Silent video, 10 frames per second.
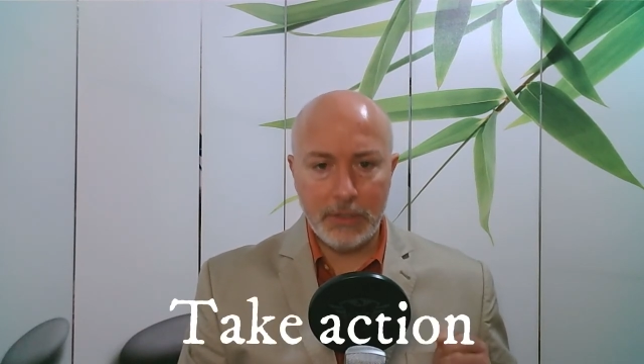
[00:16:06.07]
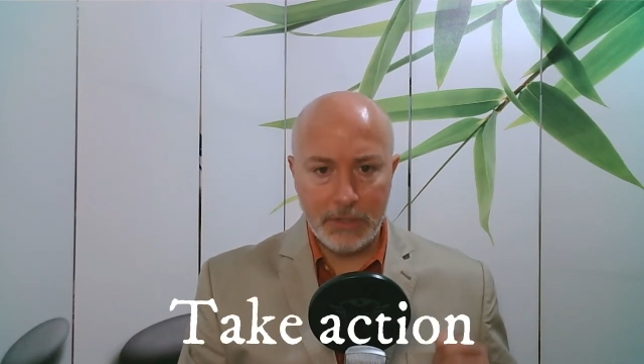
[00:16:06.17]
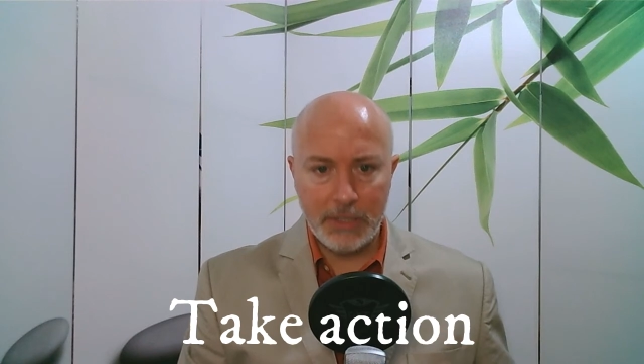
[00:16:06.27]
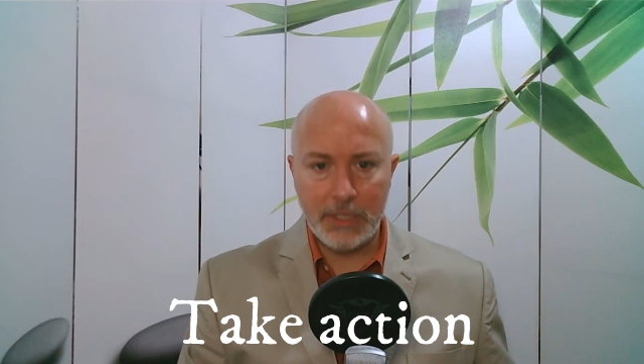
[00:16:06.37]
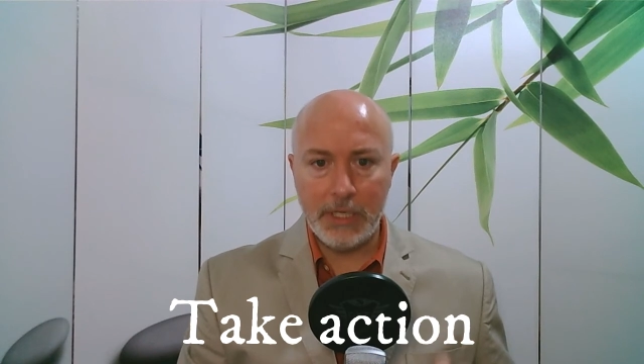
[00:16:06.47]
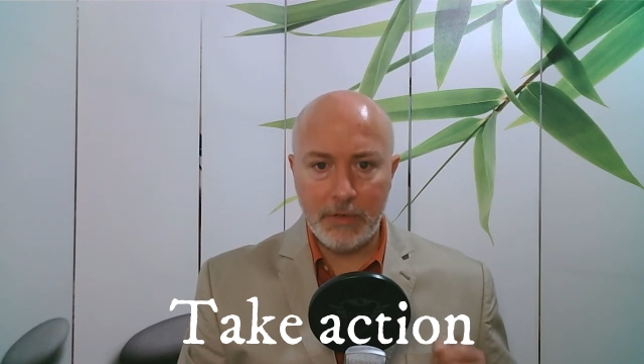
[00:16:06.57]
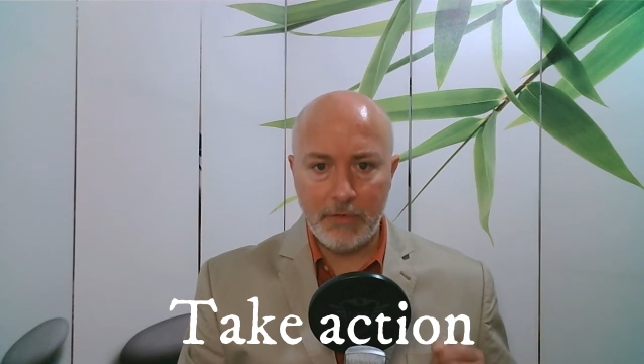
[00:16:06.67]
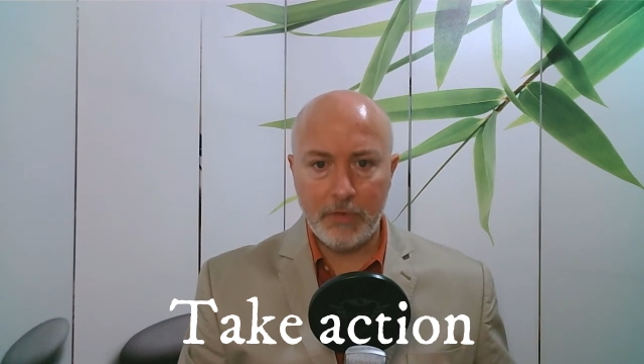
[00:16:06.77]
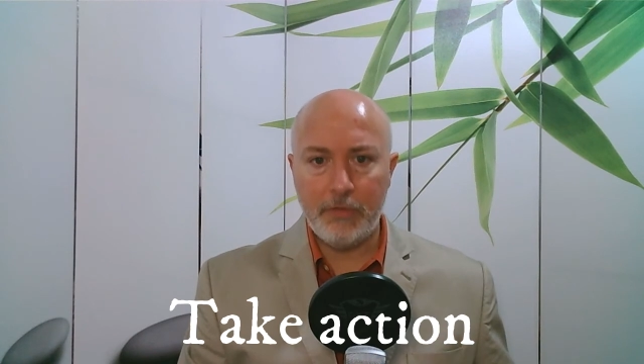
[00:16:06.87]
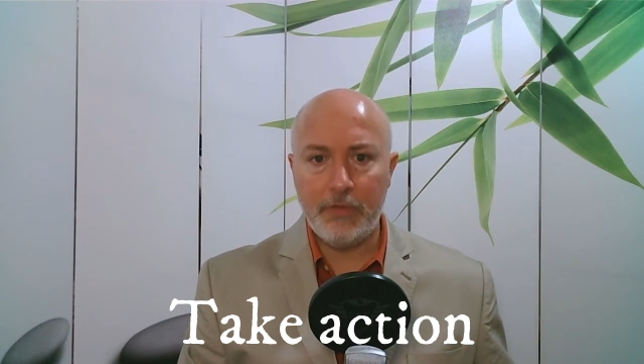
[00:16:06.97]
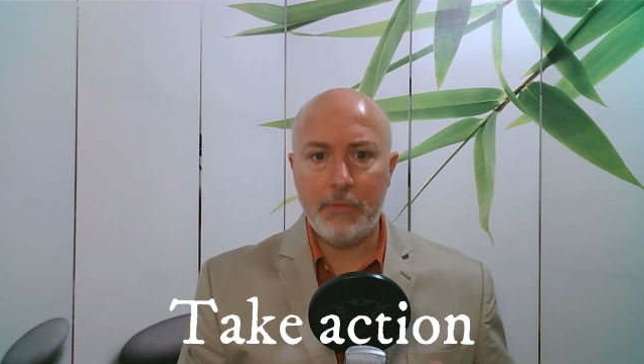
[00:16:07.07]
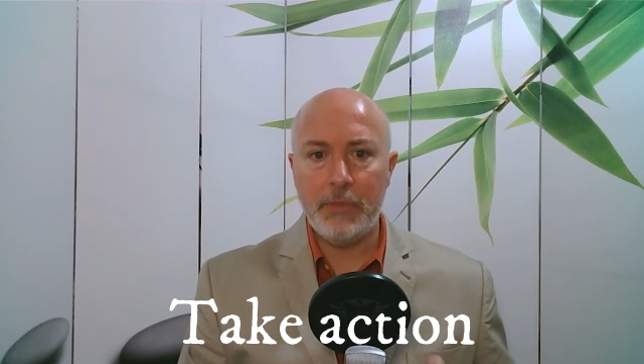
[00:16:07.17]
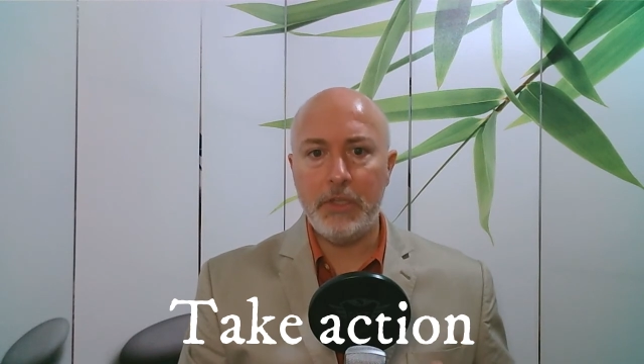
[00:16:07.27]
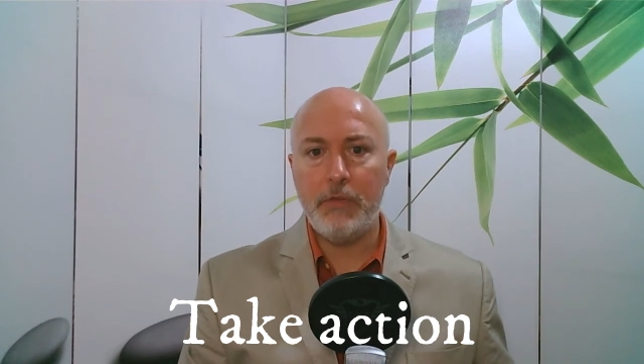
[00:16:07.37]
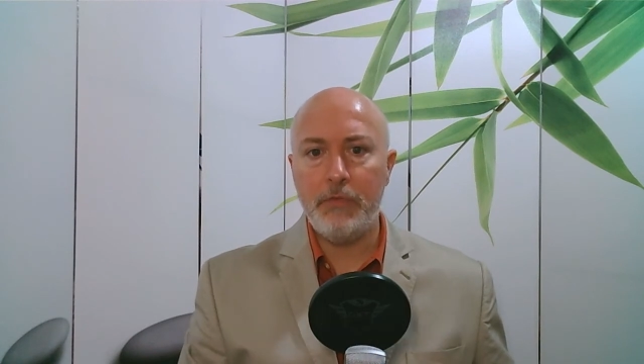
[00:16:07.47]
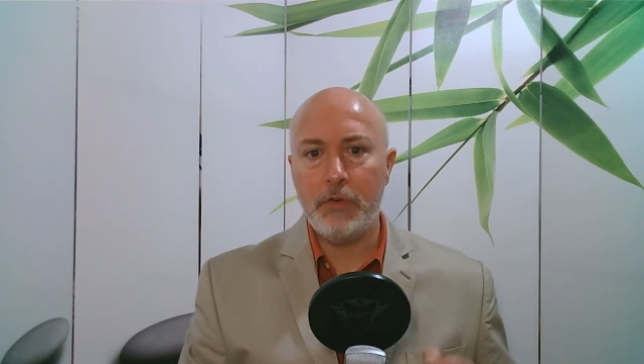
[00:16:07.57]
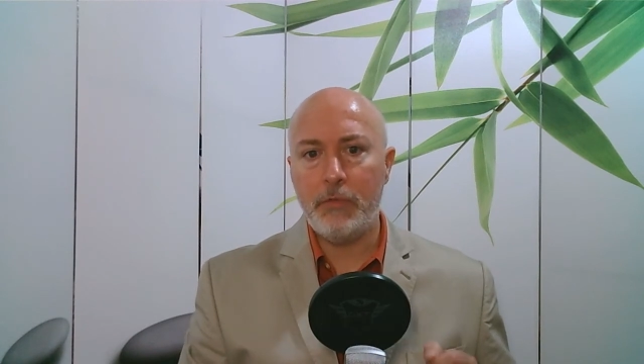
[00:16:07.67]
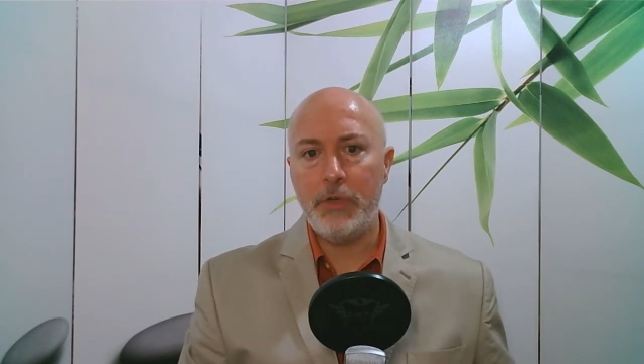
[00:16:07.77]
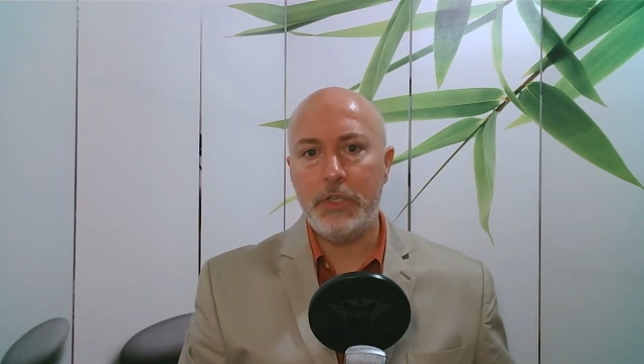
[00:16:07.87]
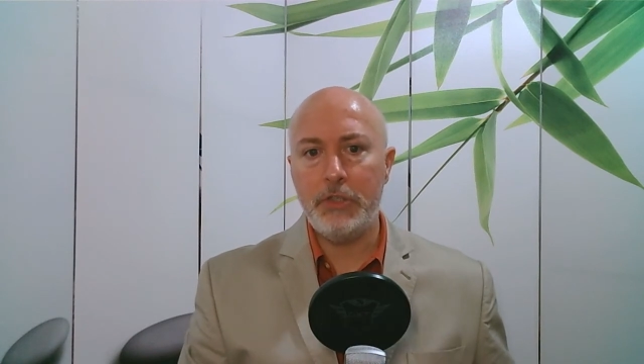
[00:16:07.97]
to see the fulfillment of your
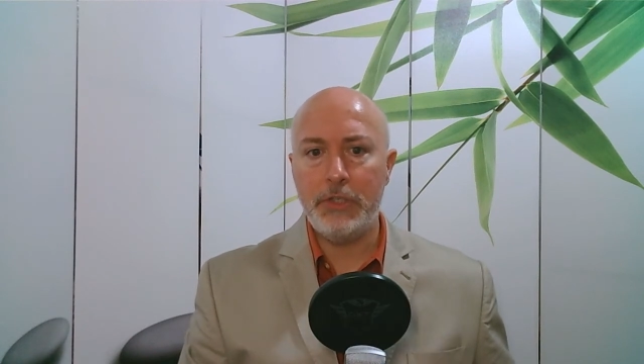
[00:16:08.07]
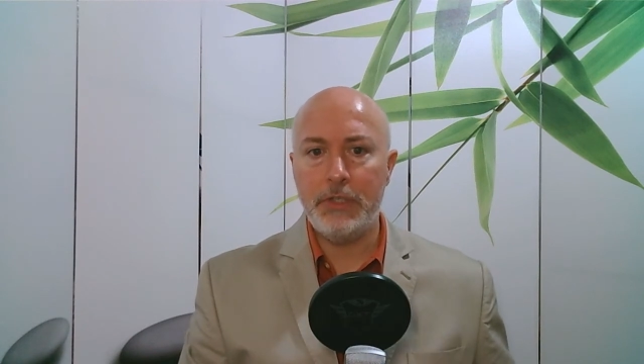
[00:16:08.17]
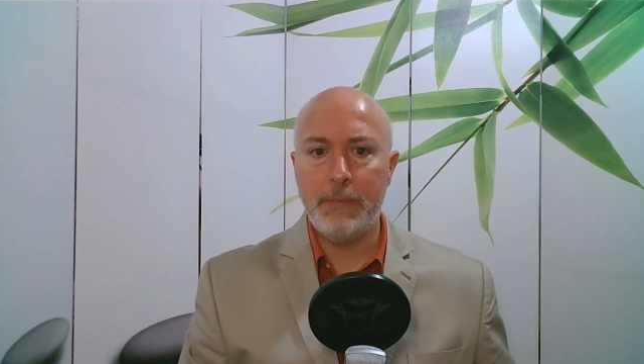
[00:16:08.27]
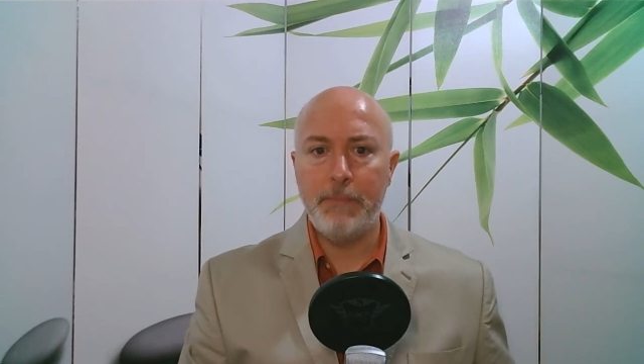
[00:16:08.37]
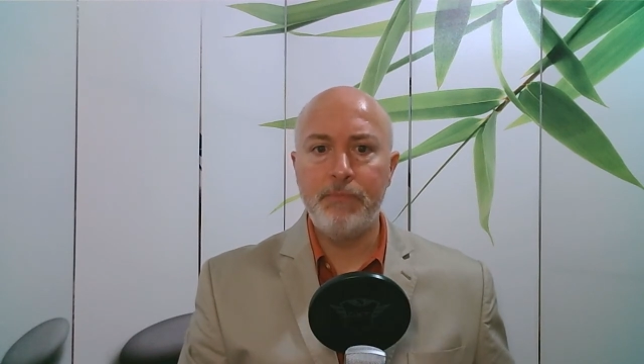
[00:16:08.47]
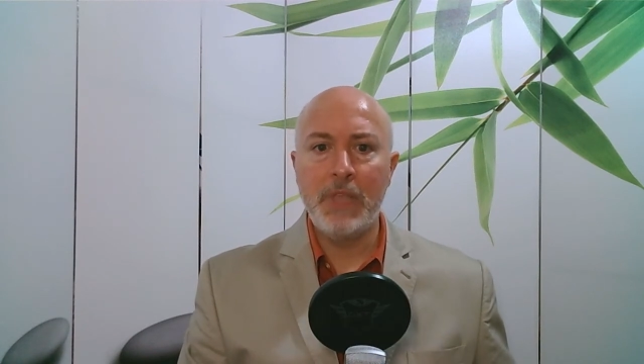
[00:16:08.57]
wishes.